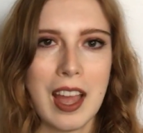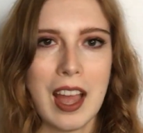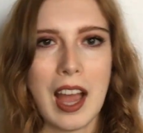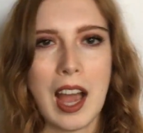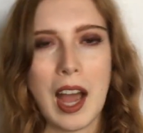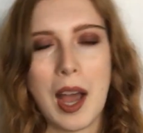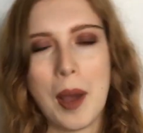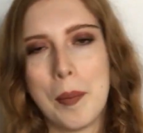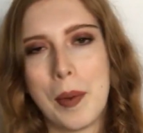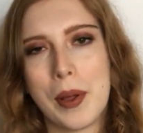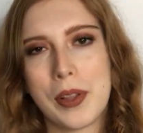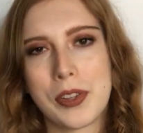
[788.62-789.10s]

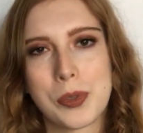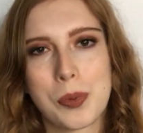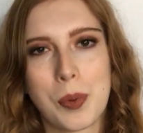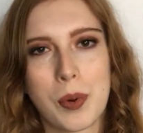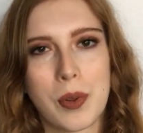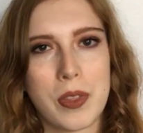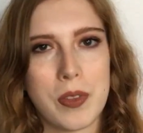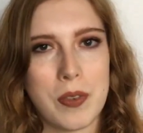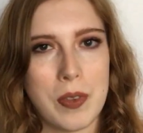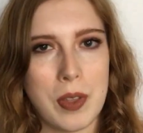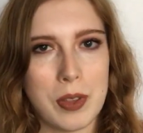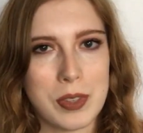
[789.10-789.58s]
a month's
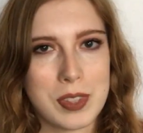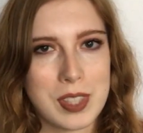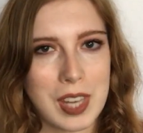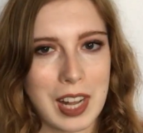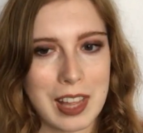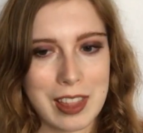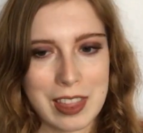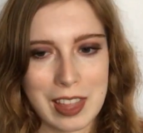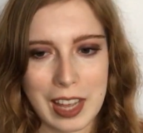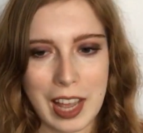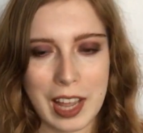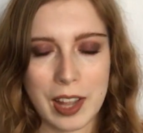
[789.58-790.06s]
worth of use, and I
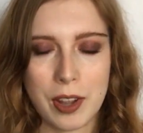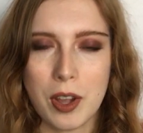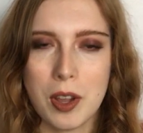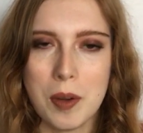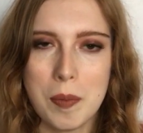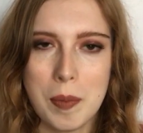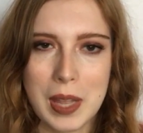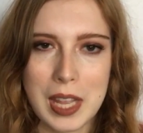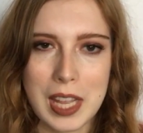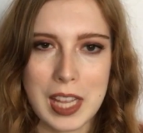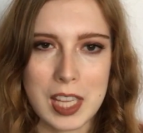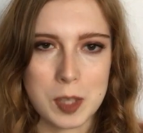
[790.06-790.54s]
think I could
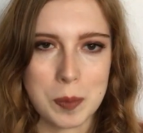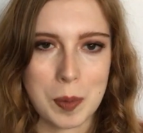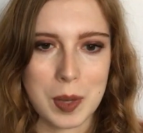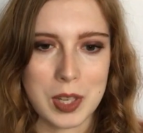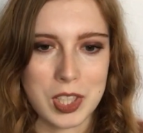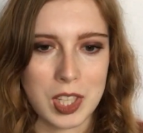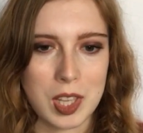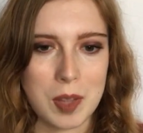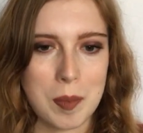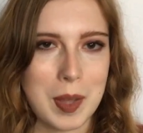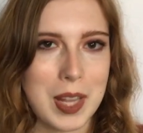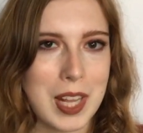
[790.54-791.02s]
be,
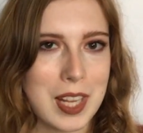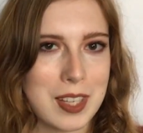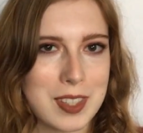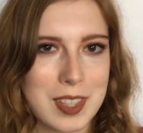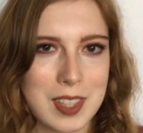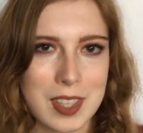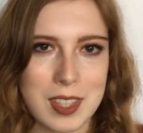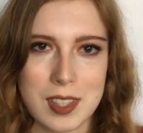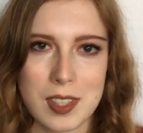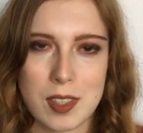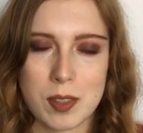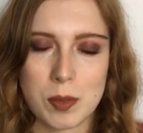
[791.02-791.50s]
especially because
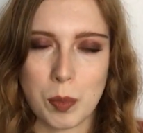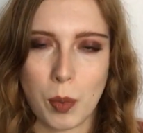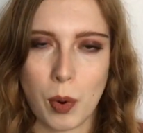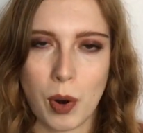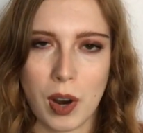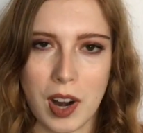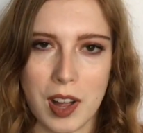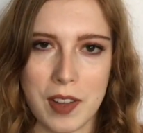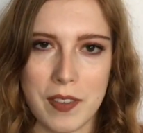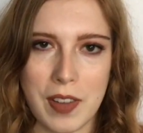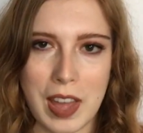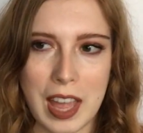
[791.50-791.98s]
this is
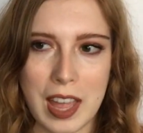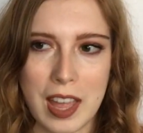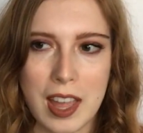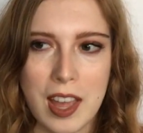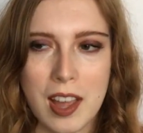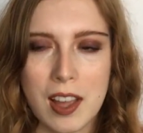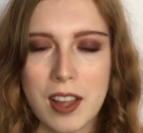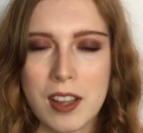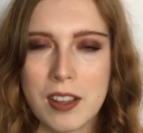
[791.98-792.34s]
more of a